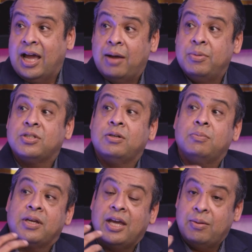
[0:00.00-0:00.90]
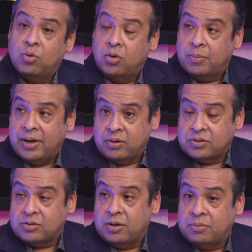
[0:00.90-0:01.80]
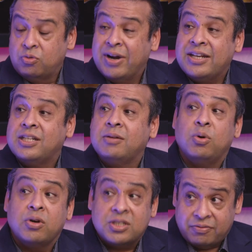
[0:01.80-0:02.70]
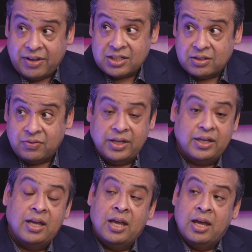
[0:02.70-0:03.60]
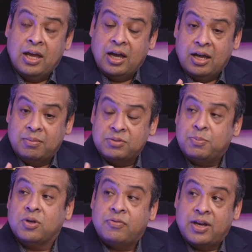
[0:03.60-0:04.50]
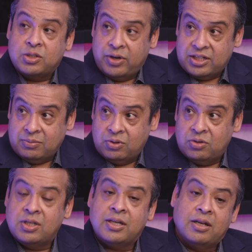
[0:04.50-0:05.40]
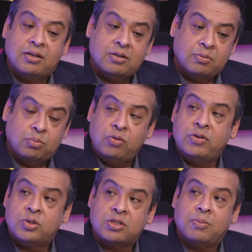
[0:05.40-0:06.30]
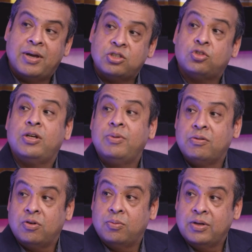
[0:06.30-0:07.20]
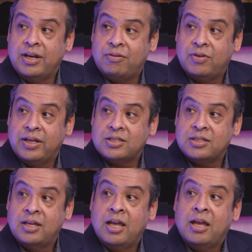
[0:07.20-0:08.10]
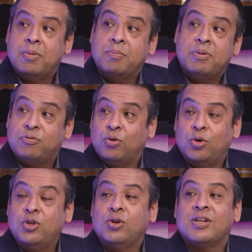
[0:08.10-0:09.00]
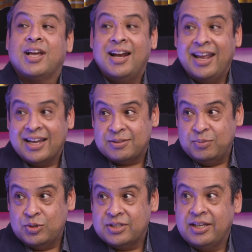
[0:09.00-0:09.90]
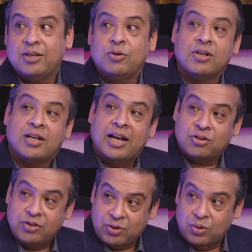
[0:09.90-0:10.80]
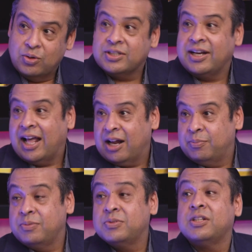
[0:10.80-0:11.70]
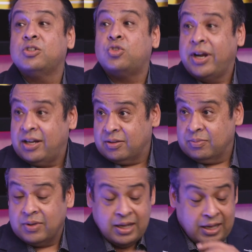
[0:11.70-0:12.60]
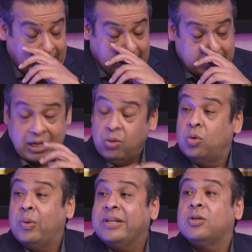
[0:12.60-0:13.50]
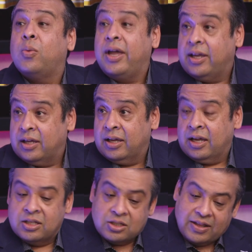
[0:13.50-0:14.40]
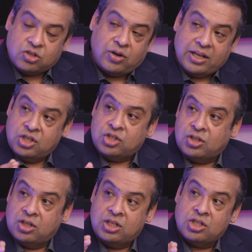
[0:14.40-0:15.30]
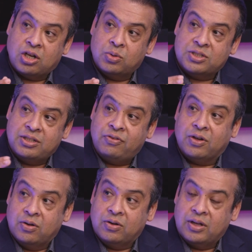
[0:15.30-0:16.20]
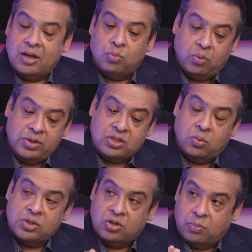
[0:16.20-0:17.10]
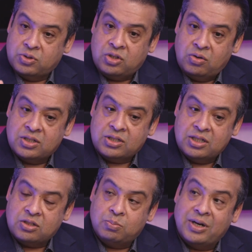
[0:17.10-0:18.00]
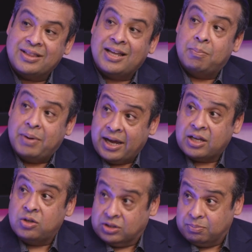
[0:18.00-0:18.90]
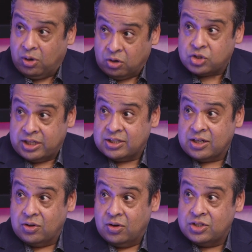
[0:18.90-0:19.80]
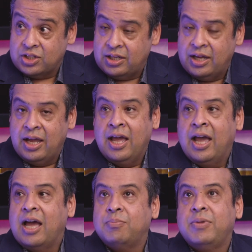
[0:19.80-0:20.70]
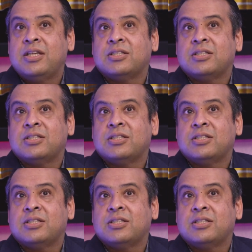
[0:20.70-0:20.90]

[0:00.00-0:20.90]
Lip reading: Amazon became all about renting books effectively. Spotify's renting music, and movies was about streaming from Netflix. But before, you could collect music, you could collect records and albums and trade them. And that all went away. So that transition to digital was difficult. And what we saw was an opportunity to bring that back using blockchain technology and make